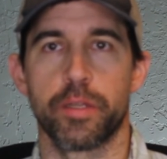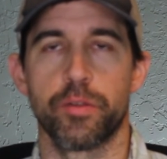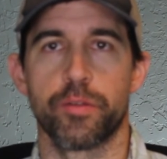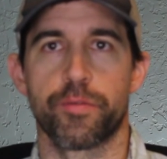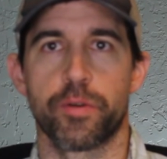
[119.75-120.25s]

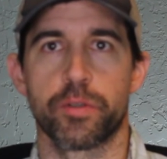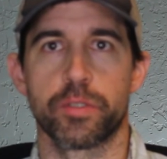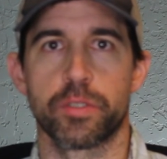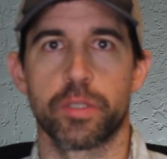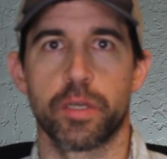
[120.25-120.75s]
do the
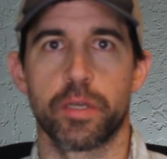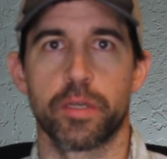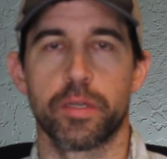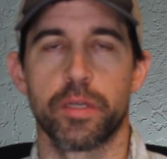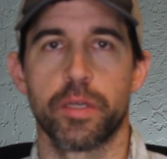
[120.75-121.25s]
first
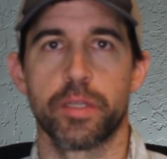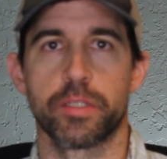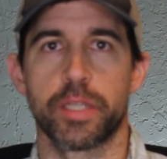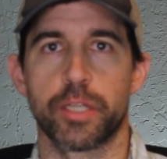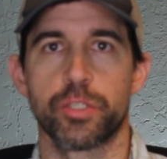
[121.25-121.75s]

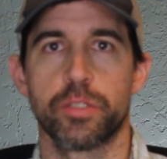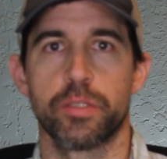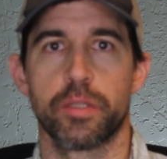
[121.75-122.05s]
section,